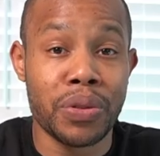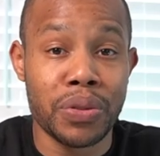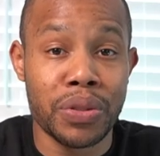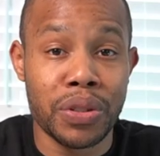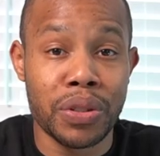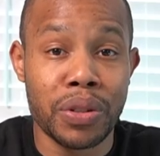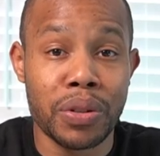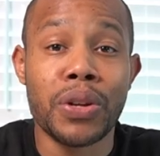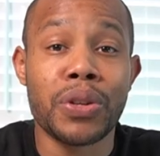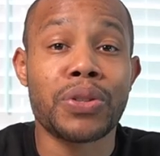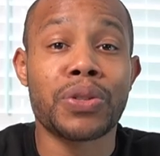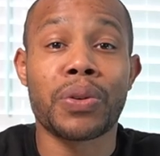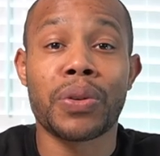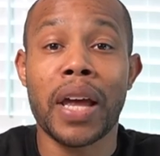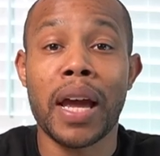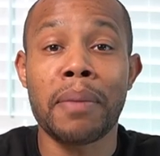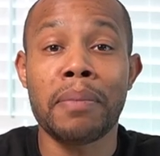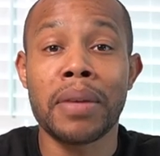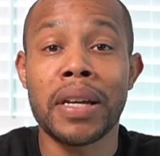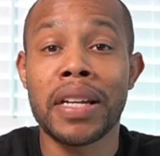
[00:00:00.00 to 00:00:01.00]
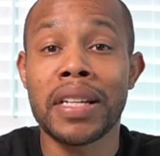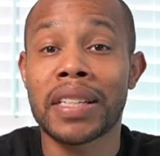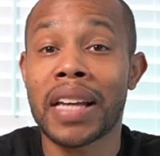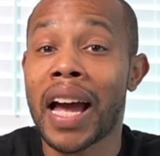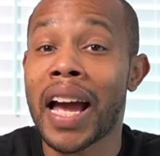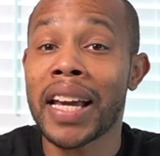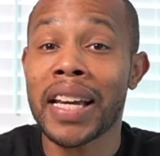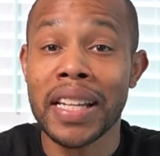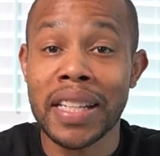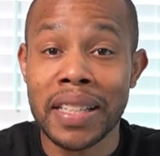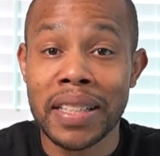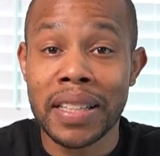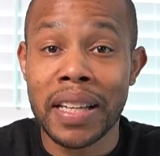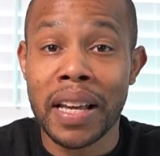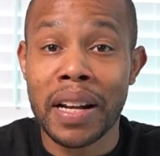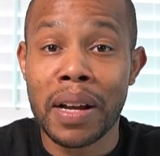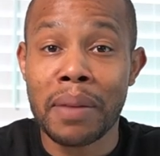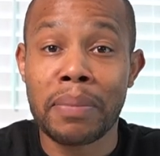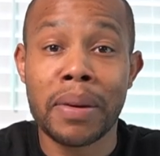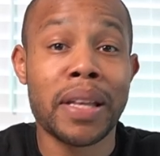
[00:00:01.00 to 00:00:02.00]
zoom. So that means I can set
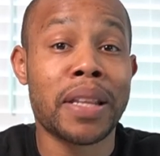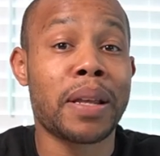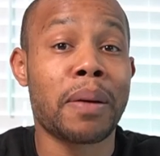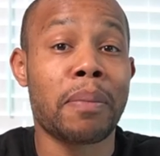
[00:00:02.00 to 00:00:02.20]
up in the